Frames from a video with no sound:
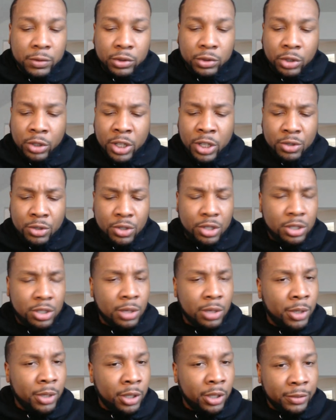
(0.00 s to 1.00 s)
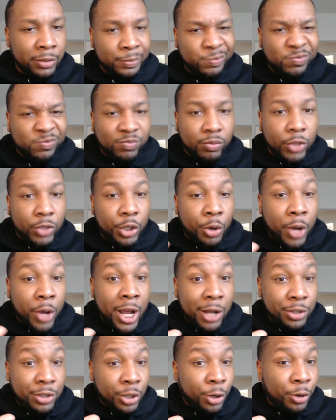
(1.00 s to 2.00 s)
So these are just some of the, you know,
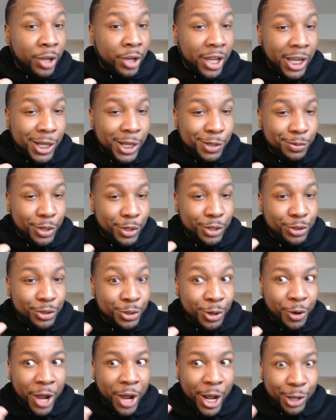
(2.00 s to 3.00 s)
household names, from